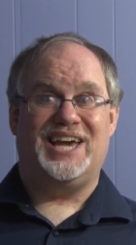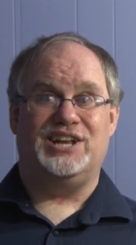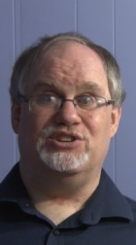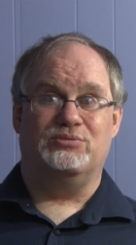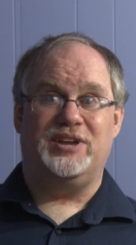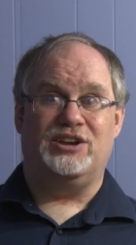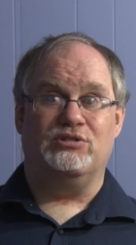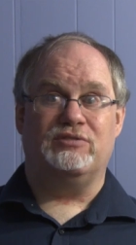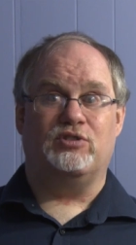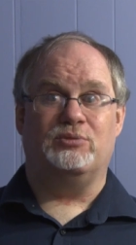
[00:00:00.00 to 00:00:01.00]
And you'll be
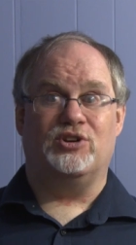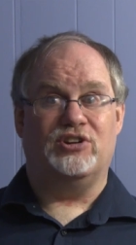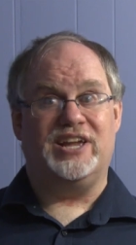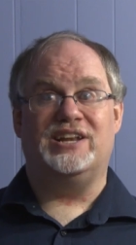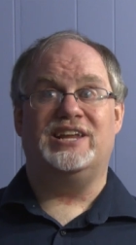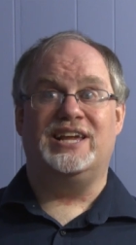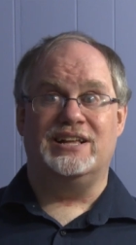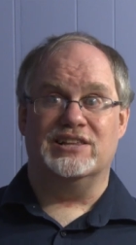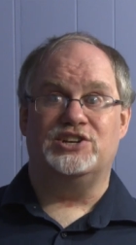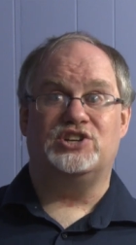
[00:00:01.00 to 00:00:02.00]
hearing from her in
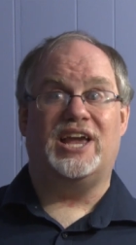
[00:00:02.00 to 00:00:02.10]
English